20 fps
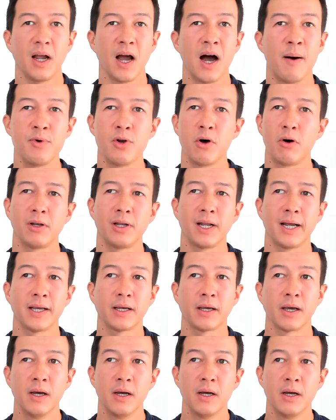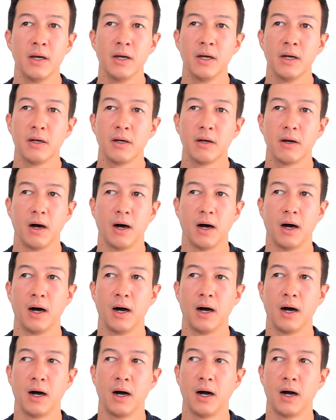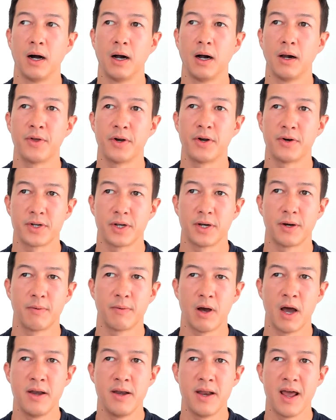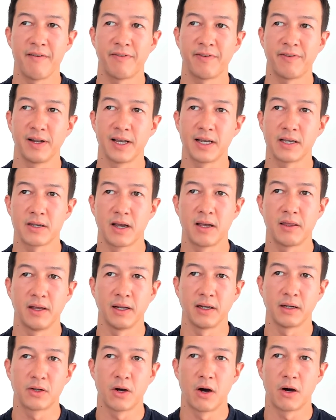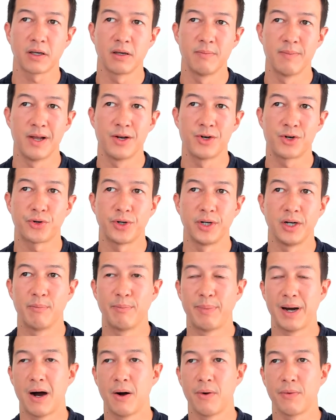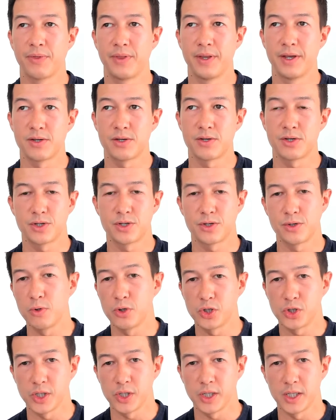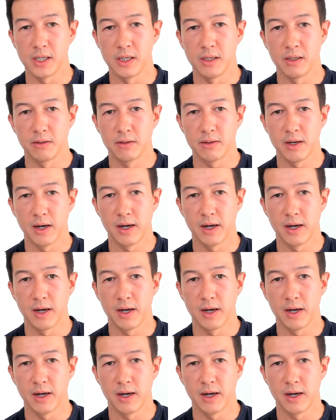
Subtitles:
I'm not like, there's a Netflix, I think, documentary about this sushi